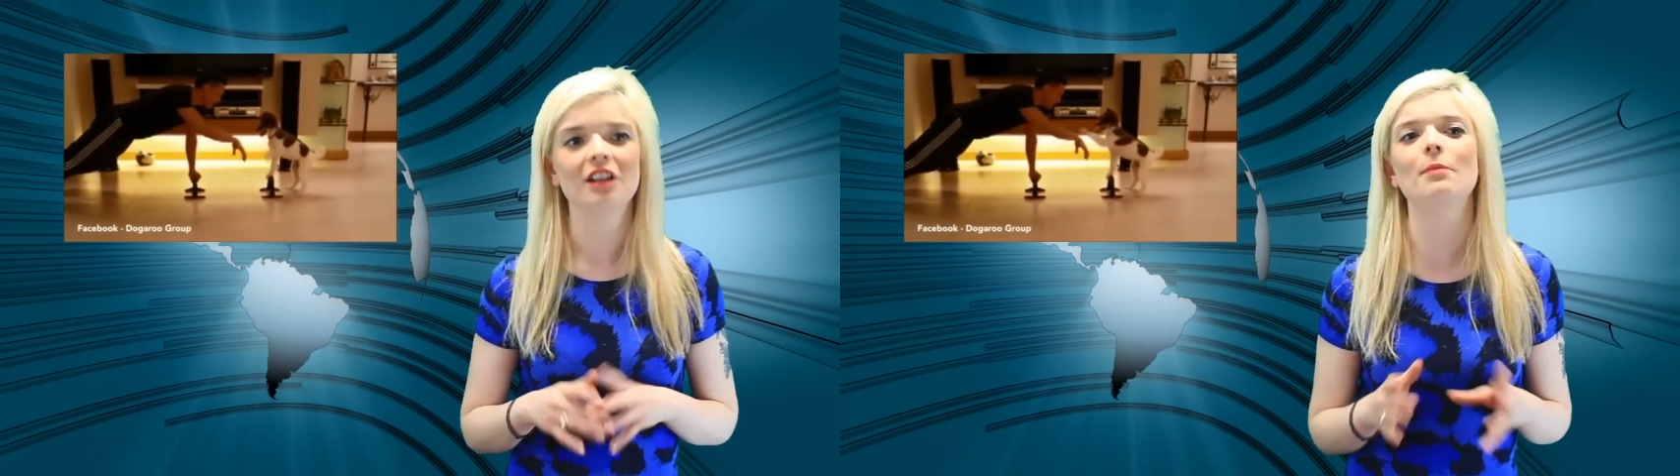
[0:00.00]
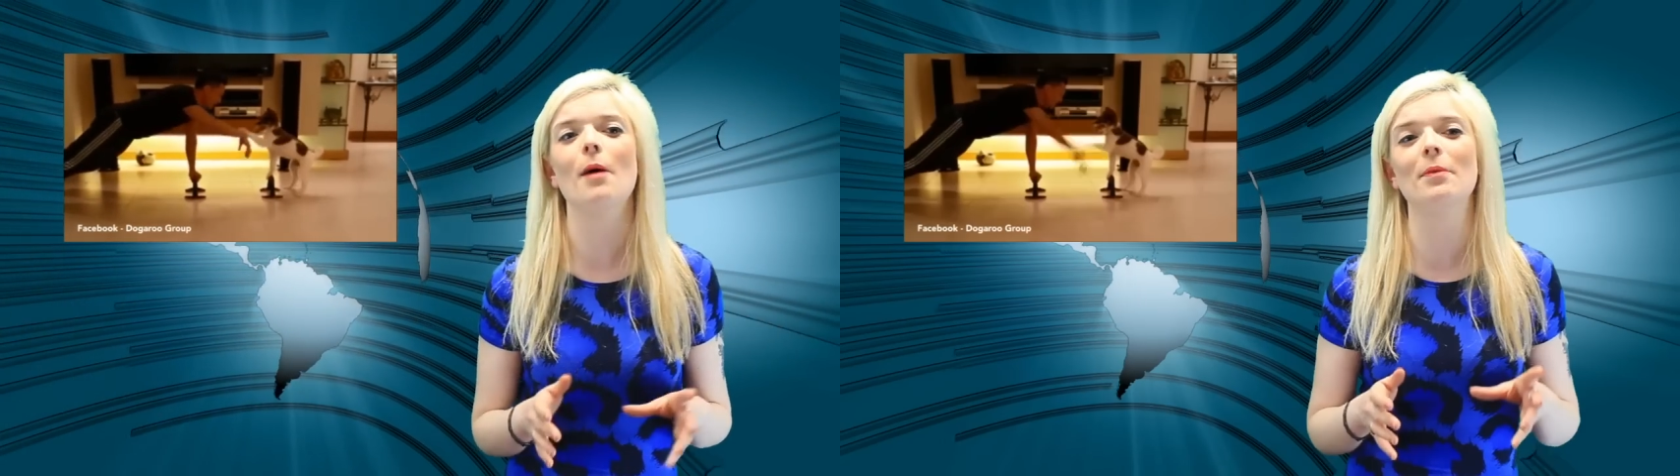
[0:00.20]

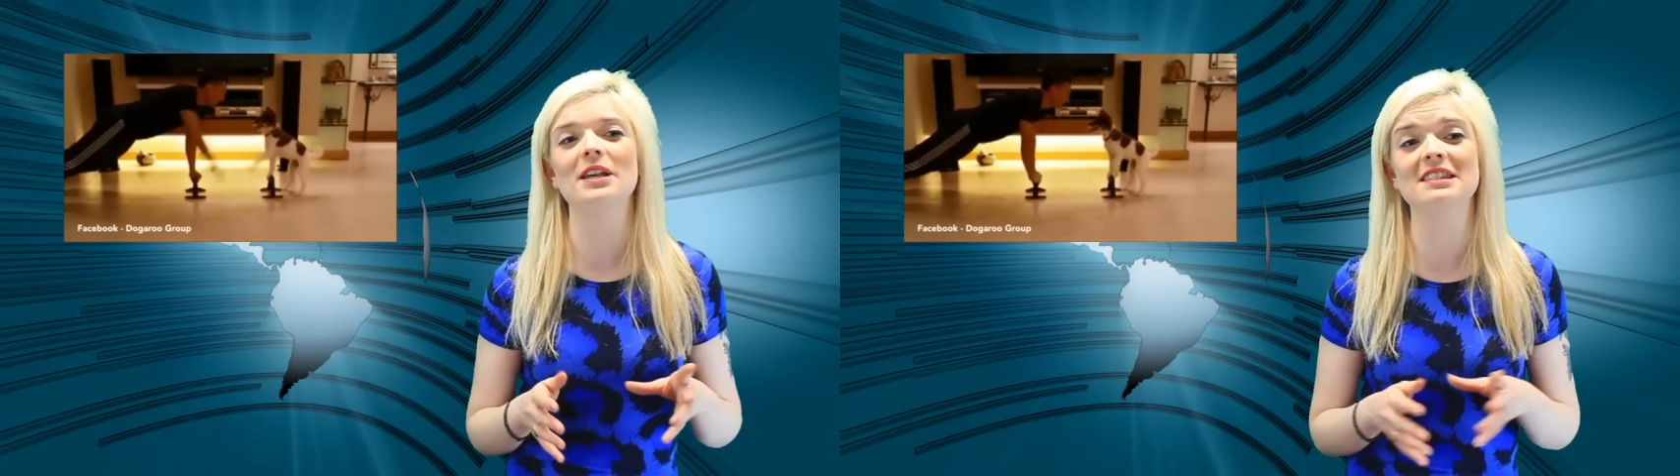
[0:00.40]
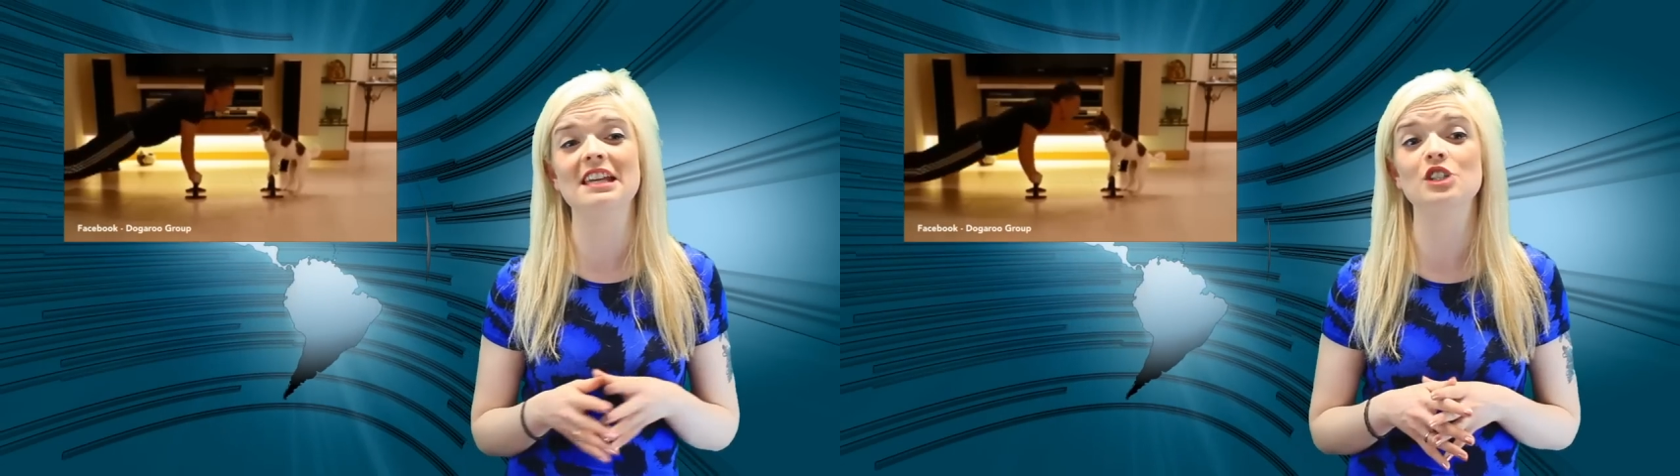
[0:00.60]
The puppy
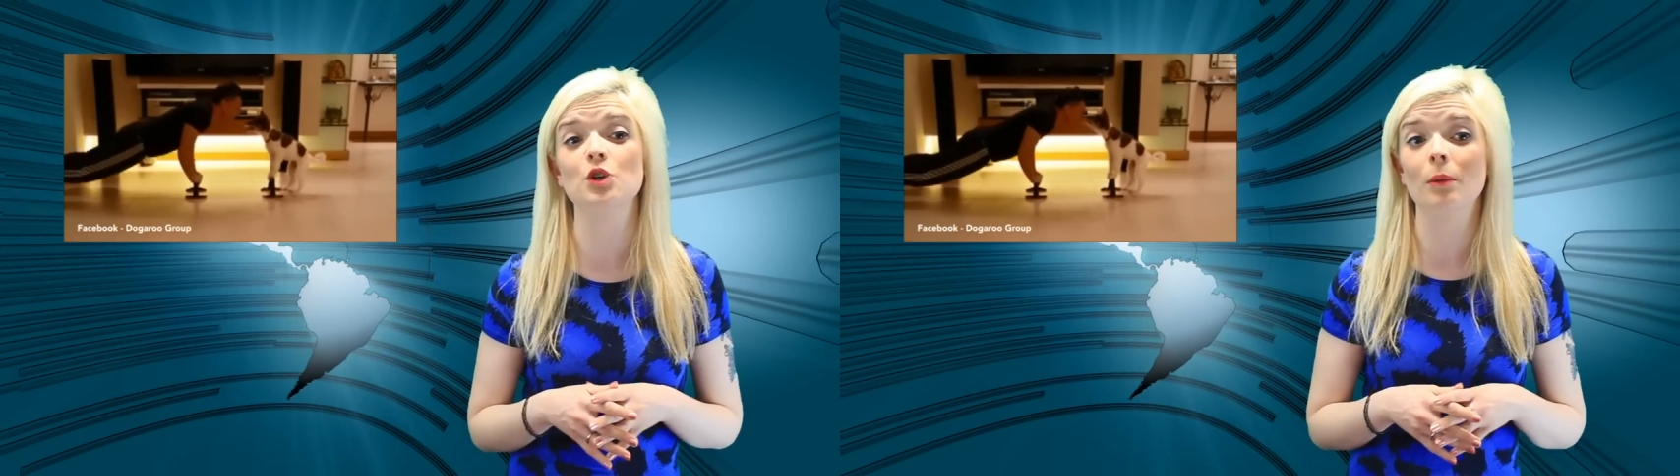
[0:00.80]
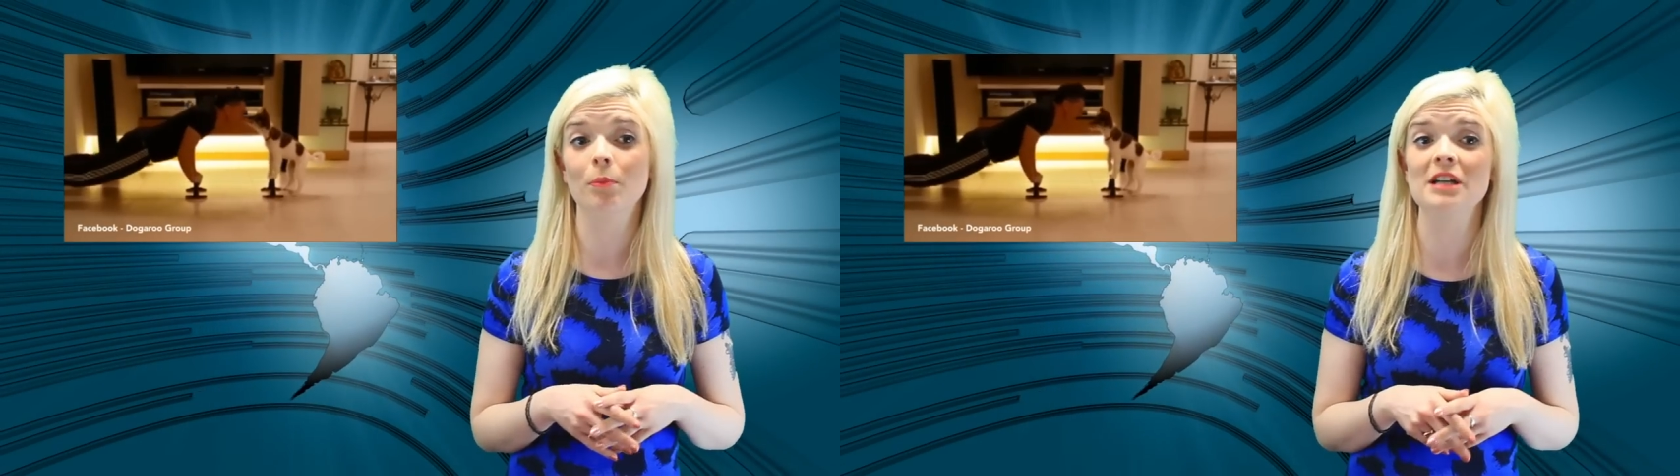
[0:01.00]
is seen
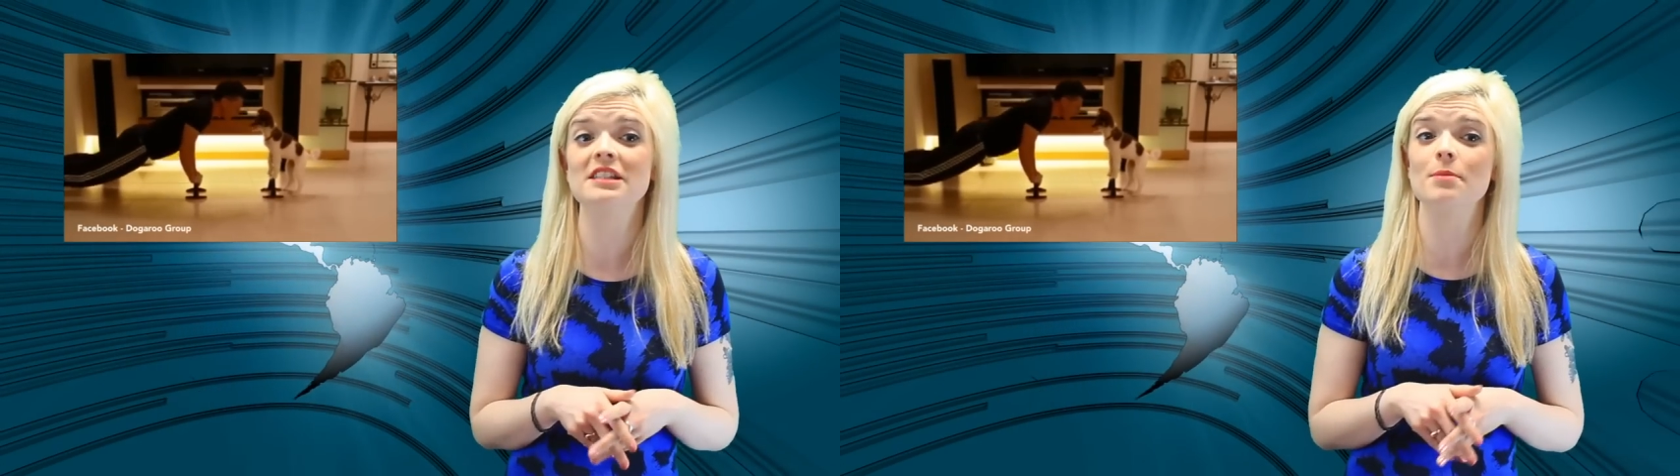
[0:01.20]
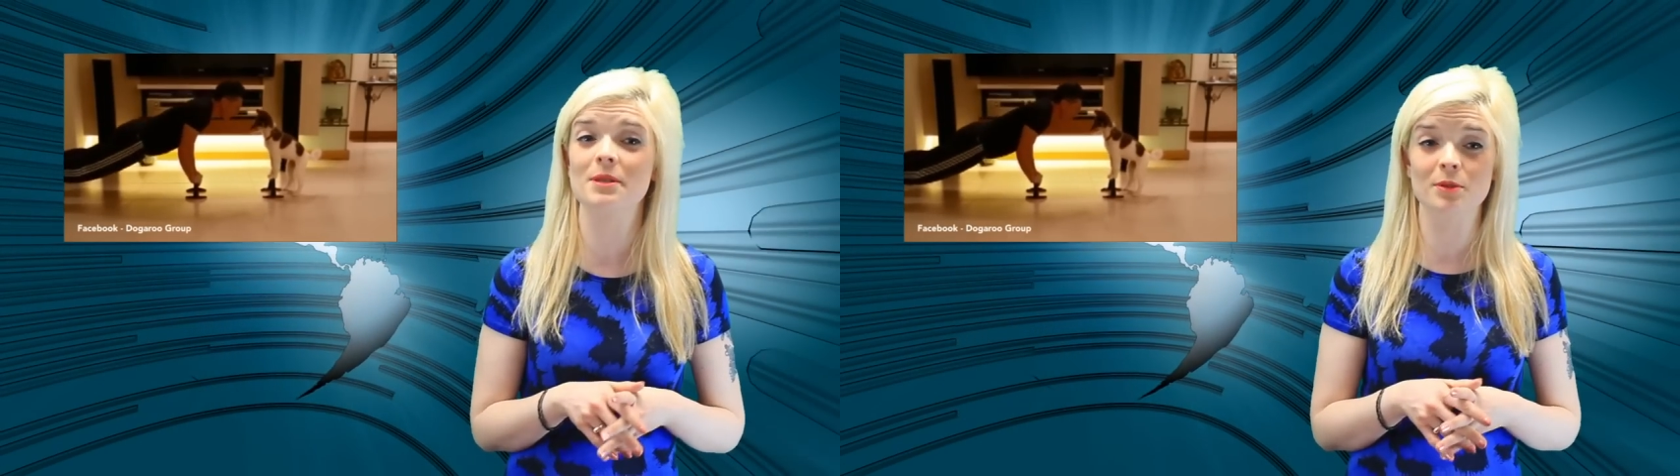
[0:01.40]
doing
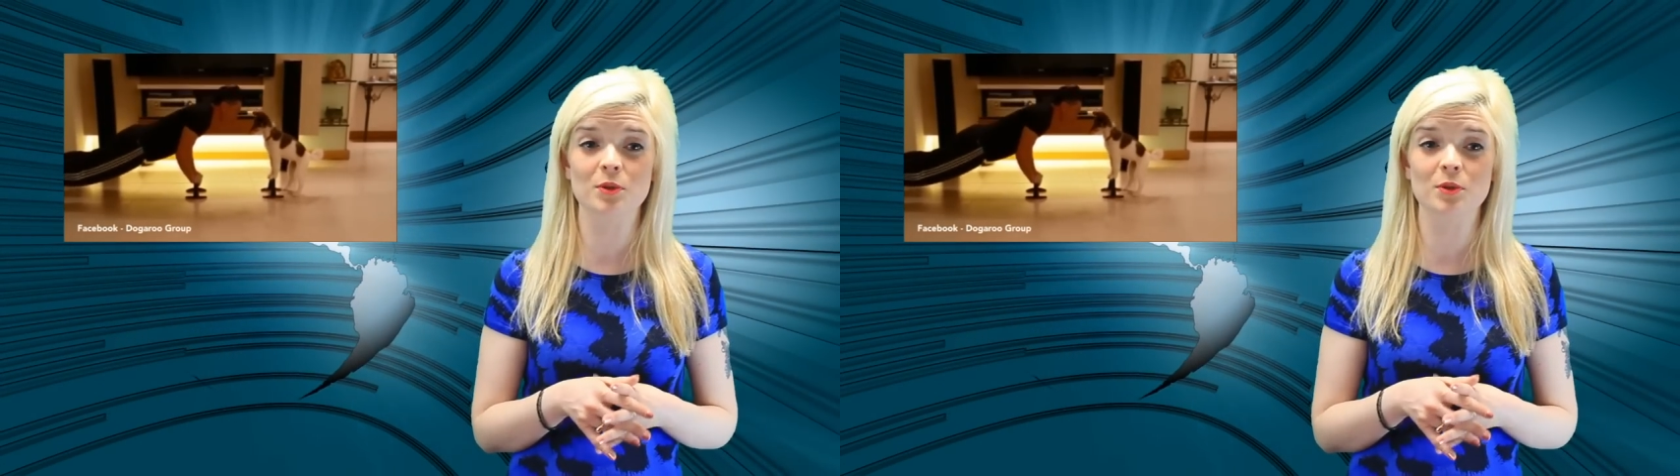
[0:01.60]
press-ups in